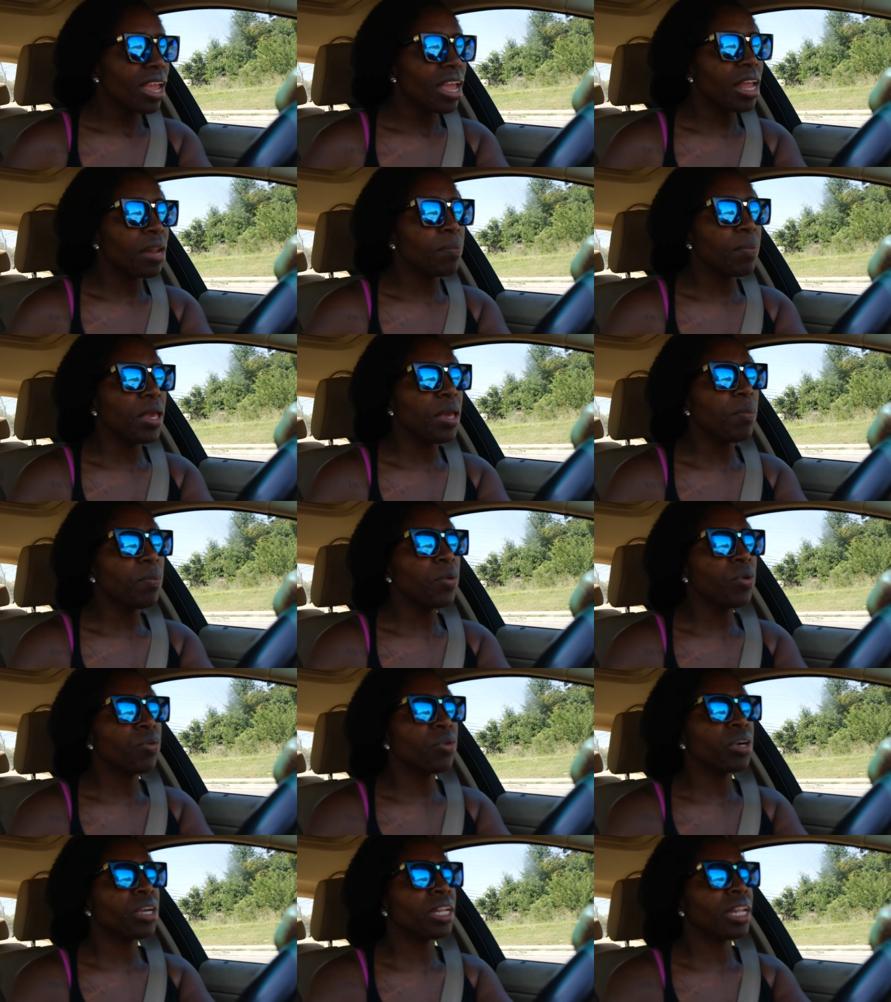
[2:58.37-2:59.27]
And
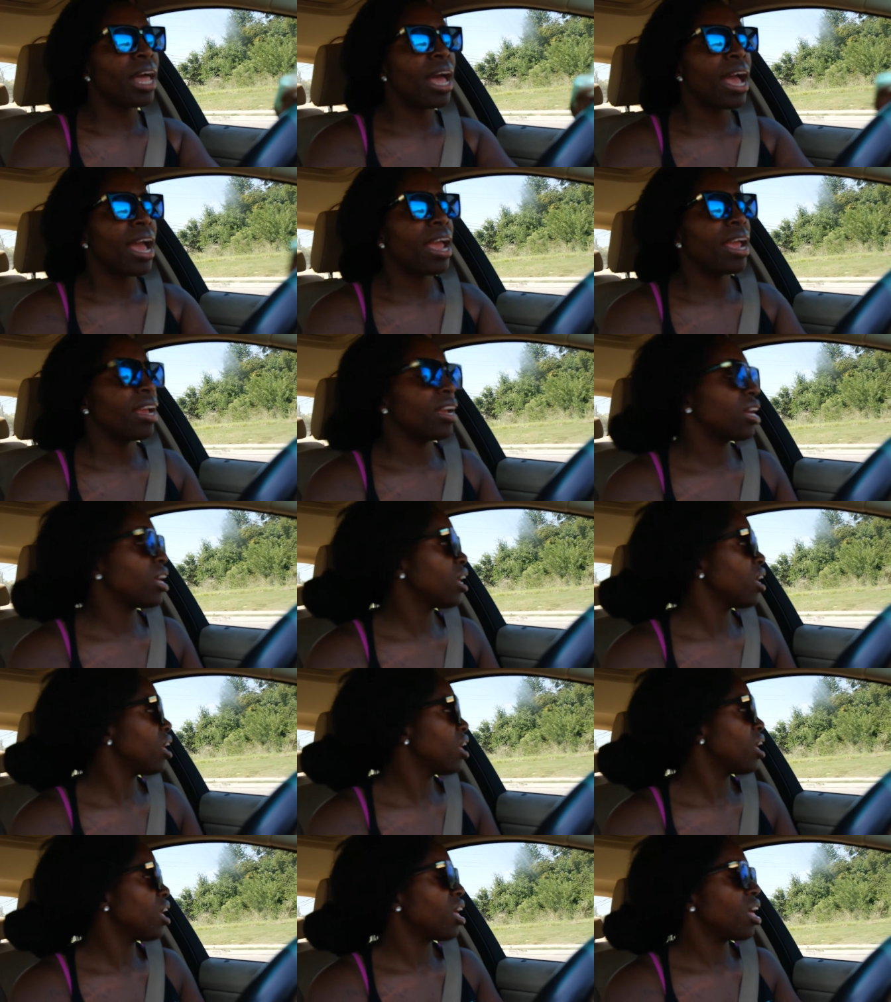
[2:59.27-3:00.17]
people were like,
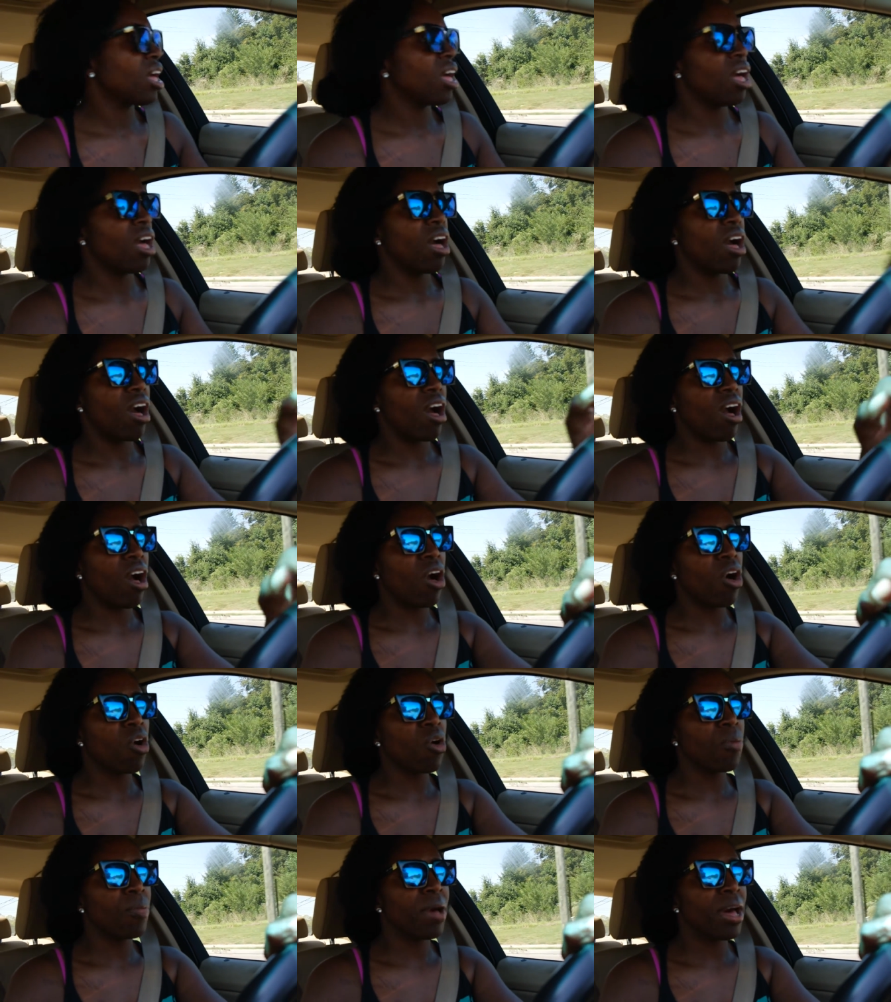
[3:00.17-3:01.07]

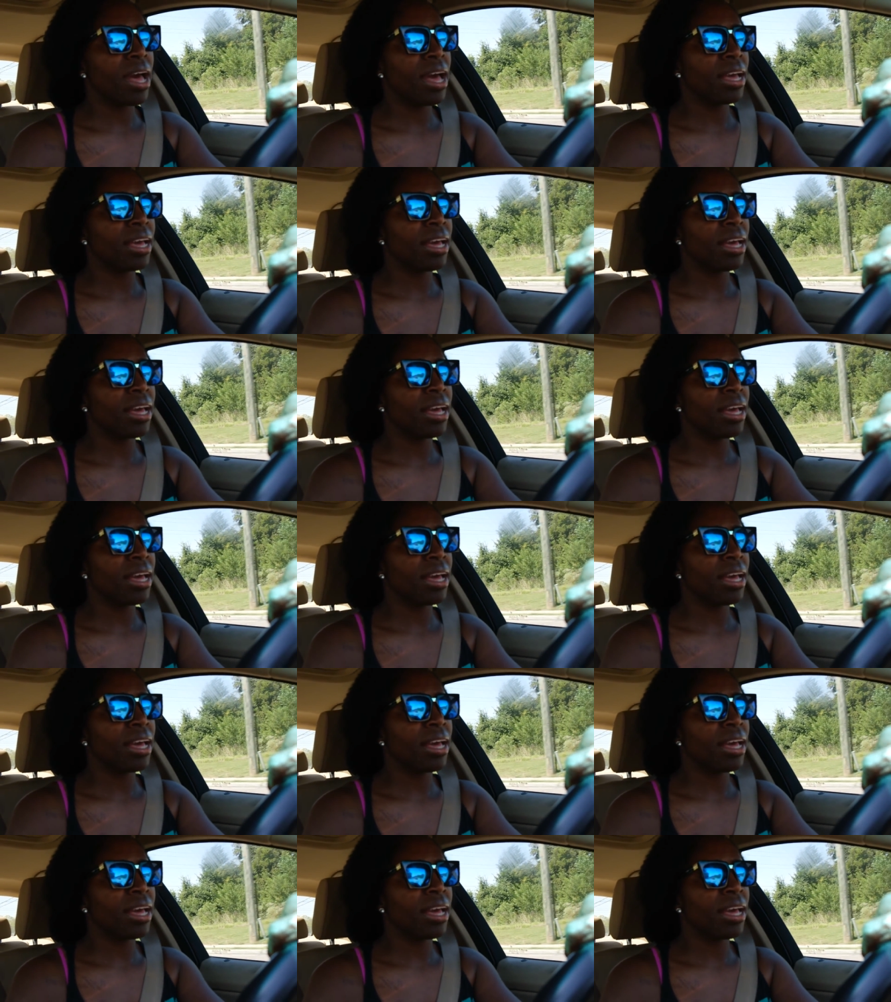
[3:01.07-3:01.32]
"Oh my